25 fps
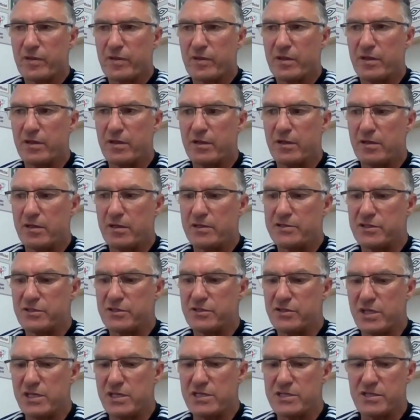uh, a
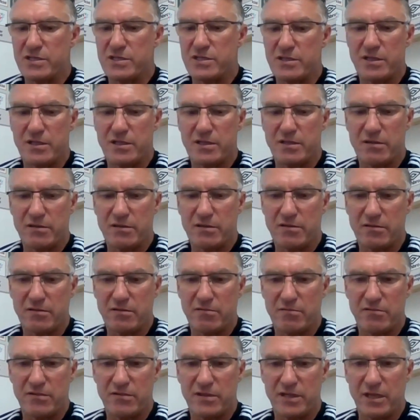suggestion that
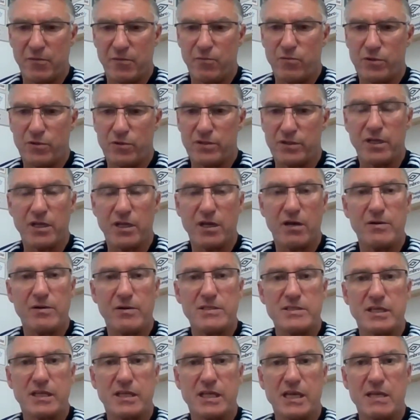they wouldn't go
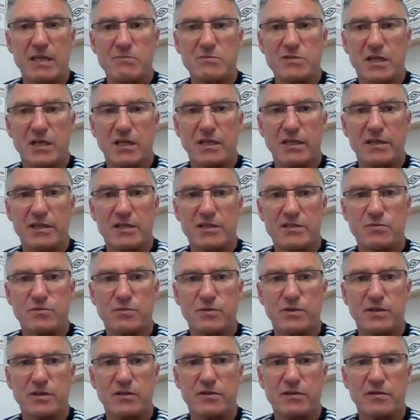into games like this
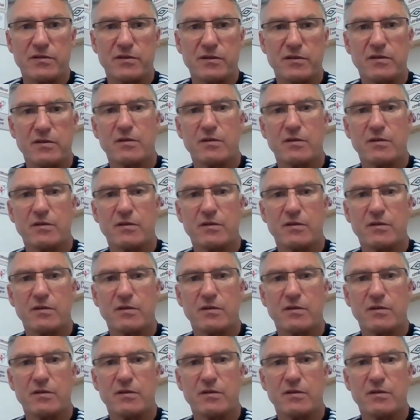with